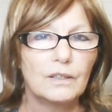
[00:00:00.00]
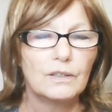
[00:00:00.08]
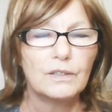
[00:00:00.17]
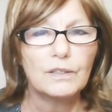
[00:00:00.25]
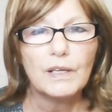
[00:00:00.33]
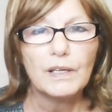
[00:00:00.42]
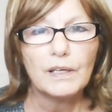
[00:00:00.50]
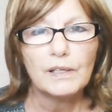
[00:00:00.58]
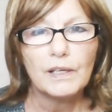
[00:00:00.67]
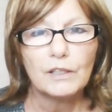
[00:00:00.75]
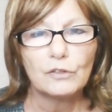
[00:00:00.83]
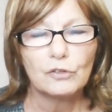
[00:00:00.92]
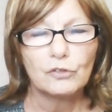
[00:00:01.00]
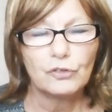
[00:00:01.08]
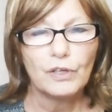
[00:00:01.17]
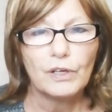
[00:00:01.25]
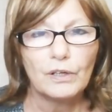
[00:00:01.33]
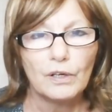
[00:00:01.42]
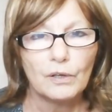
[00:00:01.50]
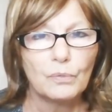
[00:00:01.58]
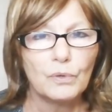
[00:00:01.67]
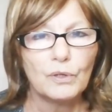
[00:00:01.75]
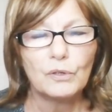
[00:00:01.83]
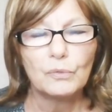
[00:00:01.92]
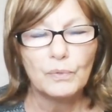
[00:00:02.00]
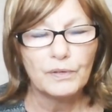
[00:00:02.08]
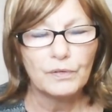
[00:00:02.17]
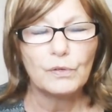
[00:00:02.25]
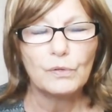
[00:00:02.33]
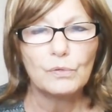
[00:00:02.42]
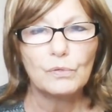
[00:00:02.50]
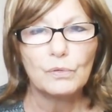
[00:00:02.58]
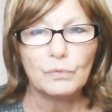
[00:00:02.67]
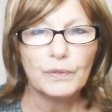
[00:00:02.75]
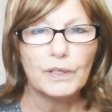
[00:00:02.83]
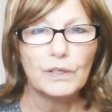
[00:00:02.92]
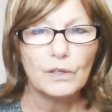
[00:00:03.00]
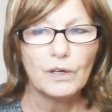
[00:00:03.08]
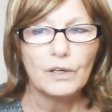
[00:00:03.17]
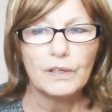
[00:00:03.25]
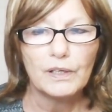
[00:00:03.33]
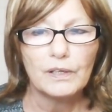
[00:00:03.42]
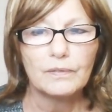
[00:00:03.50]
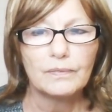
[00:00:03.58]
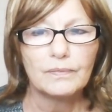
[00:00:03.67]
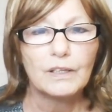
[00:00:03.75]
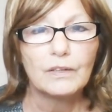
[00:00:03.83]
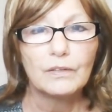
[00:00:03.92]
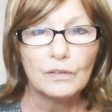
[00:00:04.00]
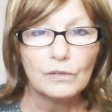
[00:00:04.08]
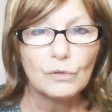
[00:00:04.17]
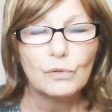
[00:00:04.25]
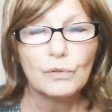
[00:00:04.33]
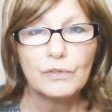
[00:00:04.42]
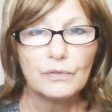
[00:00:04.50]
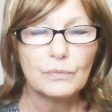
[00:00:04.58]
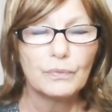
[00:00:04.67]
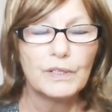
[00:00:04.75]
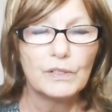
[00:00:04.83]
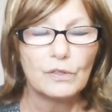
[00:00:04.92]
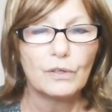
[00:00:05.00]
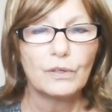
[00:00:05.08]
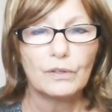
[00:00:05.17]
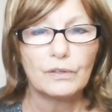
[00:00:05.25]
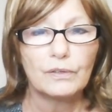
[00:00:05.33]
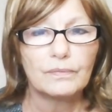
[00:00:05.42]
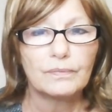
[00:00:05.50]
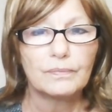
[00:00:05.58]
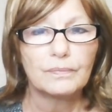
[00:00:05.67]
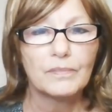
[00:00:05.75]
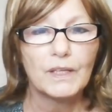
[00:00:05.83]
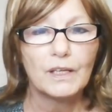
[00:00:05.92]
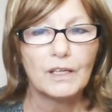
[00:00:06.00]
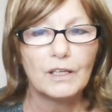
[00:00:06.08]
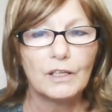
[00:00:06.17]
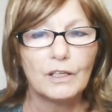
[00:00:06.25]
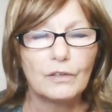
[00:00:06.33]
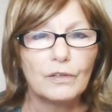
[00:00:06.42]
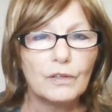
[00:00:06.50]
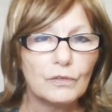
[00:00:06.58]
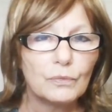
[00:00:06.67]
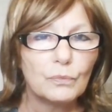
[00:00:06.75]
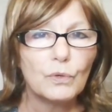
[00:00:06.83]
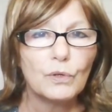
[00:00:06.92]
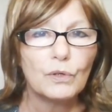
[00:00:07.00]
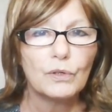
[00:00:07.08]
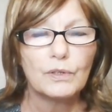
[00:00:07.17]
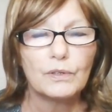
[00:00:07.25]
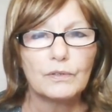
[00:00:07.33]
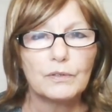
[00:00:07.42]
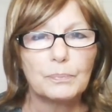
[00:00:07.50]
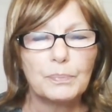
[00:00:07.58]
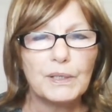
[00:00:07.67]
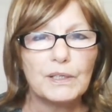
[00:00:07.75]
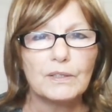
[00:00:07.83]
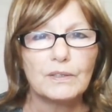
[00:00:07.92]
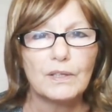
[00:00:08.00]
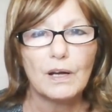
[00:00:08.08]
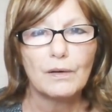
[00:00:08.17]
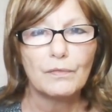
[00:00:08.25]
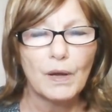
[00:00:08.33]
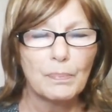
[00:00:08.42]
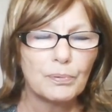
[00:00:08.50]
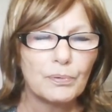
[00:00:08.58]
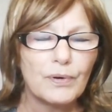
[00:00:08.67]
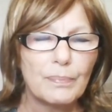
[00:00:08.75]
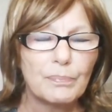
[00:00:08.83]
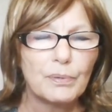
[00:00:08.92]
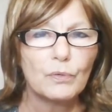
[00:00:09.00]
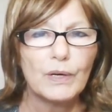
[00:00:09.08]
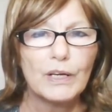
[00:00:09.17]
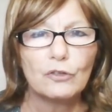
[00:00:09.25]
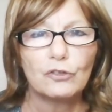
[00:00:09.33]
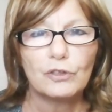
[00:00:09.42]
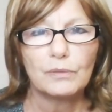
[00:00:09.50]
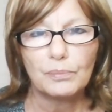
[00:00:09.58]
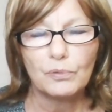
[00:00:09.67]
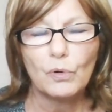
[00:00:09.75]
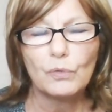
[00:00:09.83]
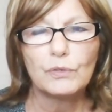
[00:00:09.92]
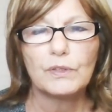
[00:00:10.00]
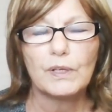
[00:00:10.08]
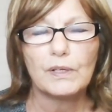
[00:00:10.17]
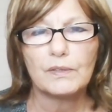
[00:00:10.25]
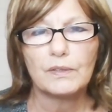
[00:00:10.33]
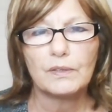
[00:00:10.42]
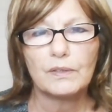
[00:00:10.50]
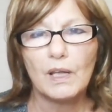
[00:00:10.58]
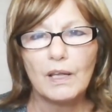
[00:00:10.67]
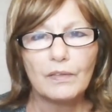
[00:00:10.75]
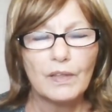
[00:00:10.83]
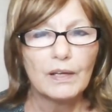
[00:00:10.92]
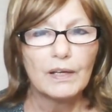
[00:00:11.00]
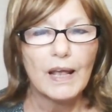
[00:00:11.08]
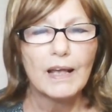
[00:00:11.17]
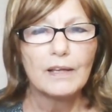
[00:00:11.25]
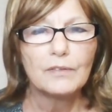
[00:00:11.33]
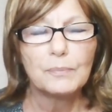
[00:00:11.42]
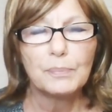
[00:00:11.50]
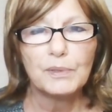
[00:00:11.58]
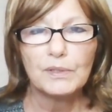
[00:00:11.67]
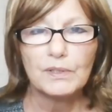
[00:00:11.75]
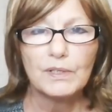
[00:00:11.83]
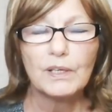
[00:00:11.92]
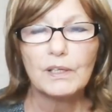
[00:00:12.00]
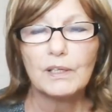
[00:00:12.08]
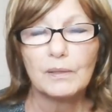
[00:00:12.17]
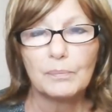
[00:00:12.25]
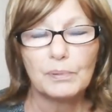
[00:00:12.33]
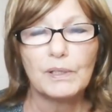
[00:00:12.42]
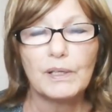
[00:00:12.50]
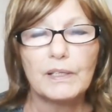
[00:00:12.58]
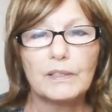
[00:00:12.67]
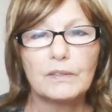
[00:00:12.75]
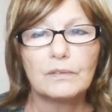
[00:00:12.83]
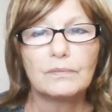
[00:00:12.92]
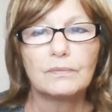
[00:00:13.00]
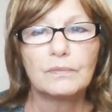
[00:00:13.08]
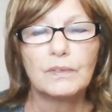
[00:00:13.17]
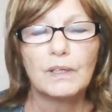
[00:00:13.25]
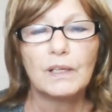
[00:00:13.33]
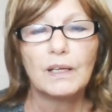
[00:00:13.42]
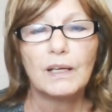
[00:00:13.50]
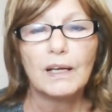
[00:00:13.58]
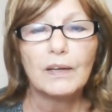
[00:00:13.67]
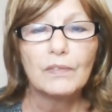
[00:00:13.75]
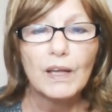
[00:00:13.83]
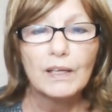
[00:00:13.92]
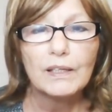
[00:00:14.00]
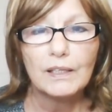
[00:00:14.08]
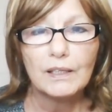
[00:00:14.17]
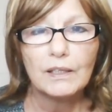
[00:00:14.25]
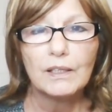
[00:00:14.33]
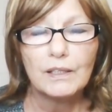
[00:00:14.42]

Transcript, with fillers: Today I'd like to share a word with you regarding the Lord's return. This word speaks of a preparation process that has been taking place and that it